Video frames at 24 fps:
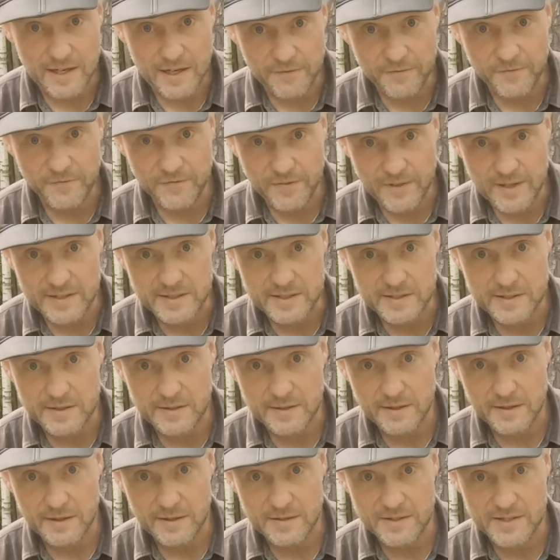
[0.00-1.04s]
if this
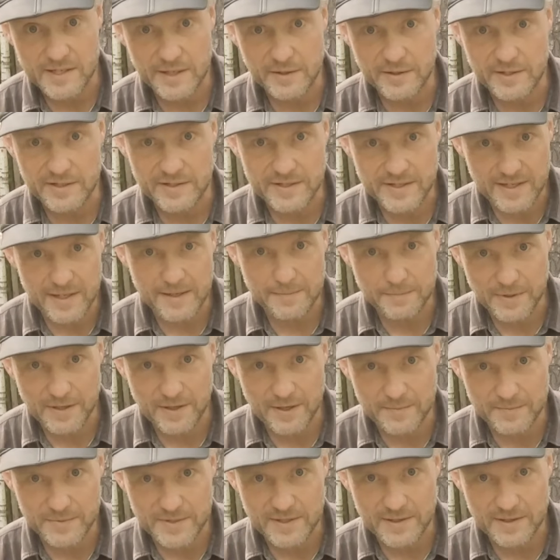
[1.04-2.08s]
series here
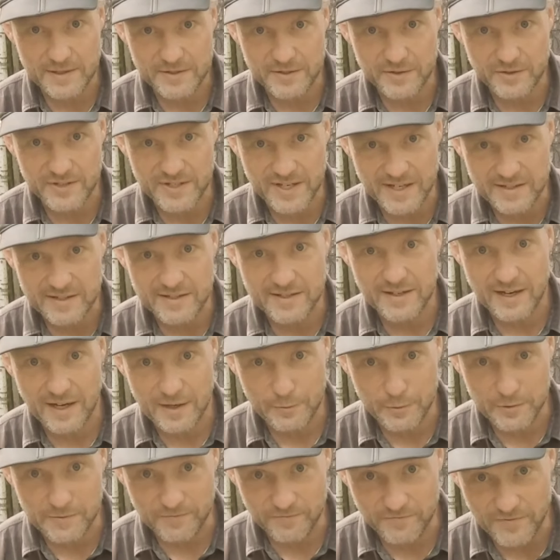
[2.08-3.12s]
becomes a success, I
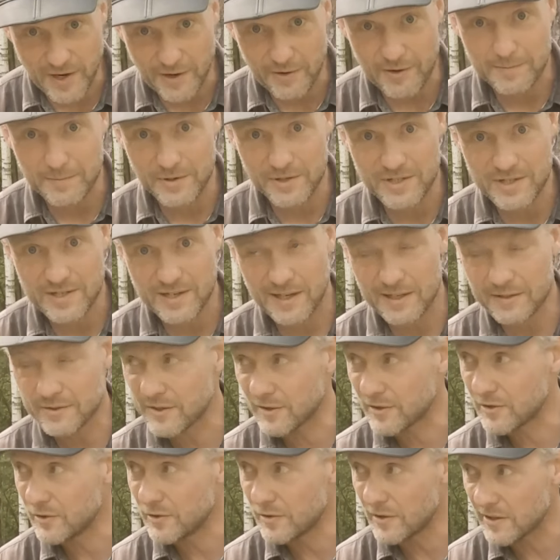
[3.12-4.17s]
would very much like
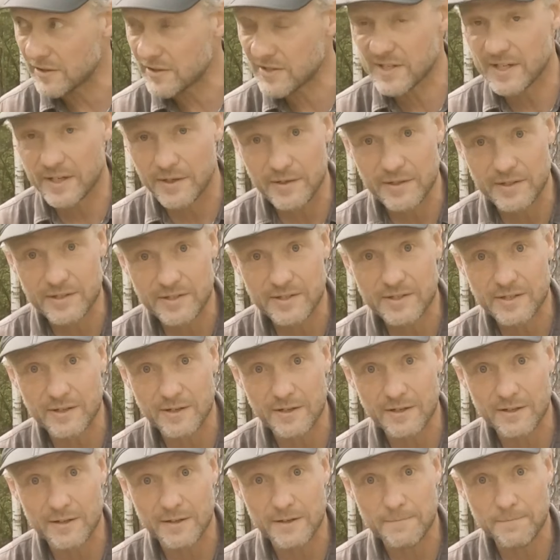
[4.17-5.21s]
to do a series
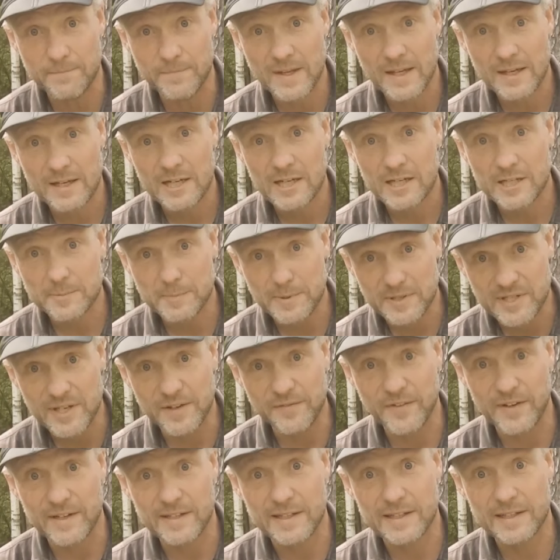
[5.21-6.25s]

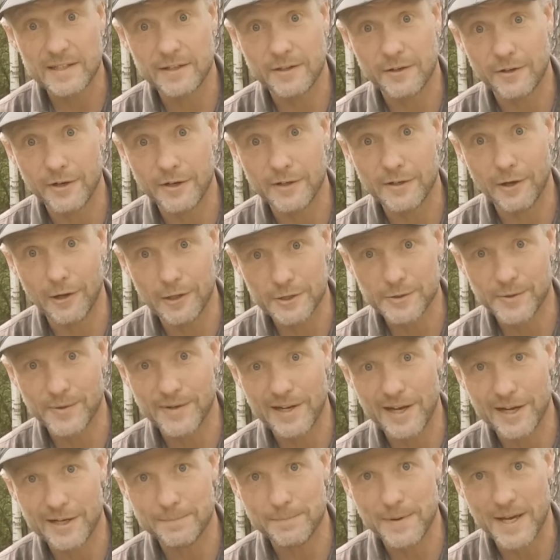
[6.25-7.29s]
specifically on
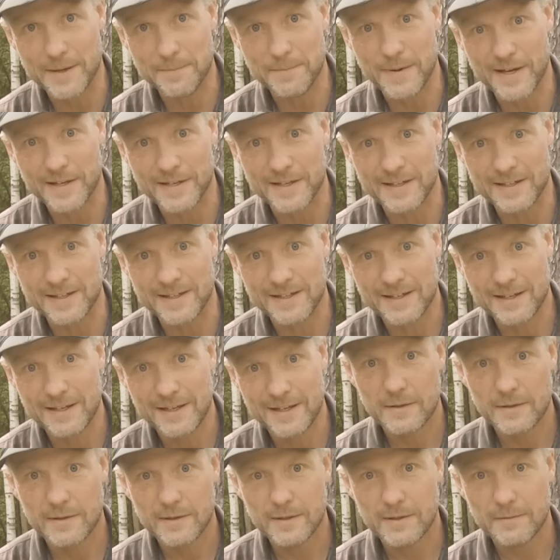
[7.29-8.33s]
ultralight backpacking.
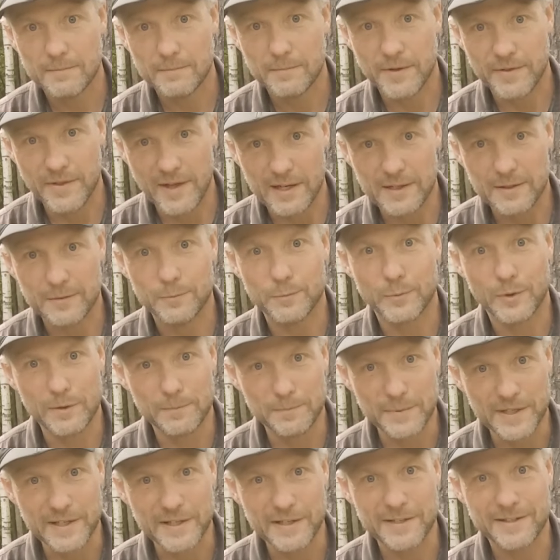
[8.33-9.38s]
But that will
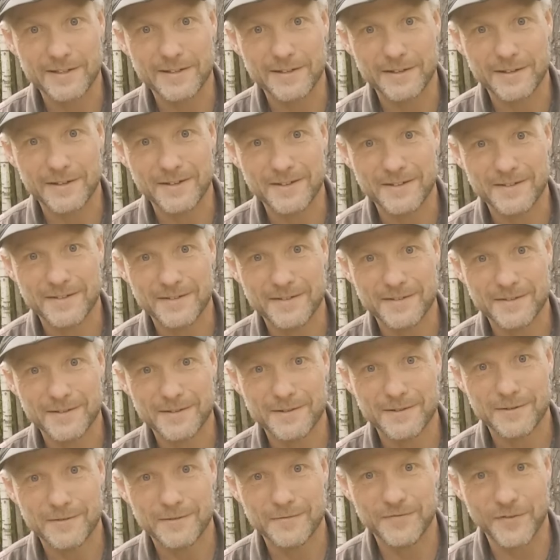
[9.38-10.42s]
be
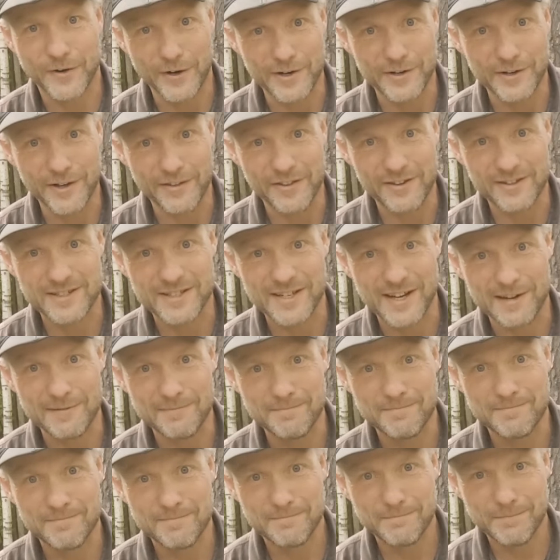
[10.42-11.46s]
for another
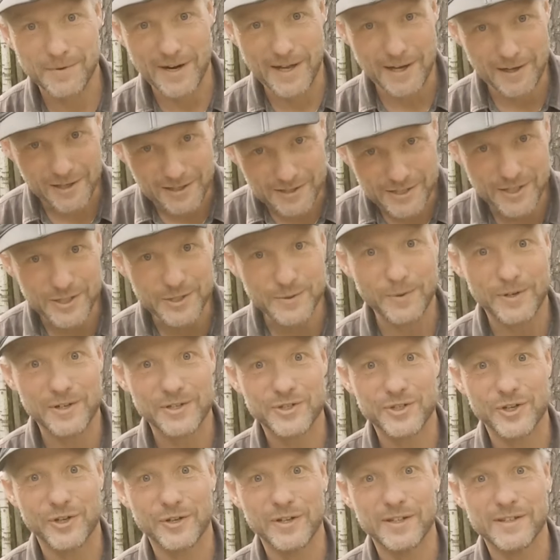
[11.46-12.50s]
time. But I just want
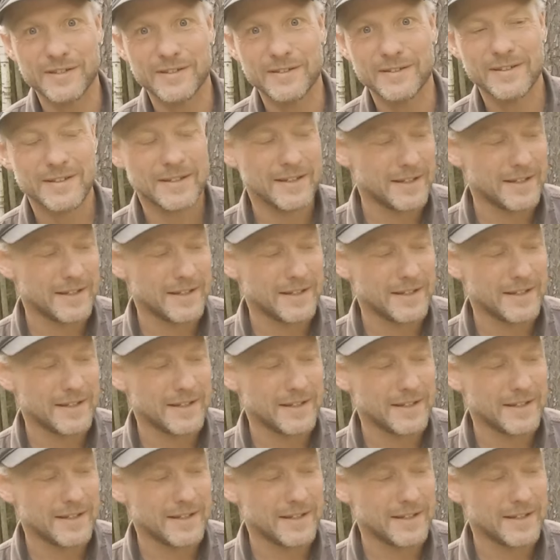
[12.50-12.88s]
to show it.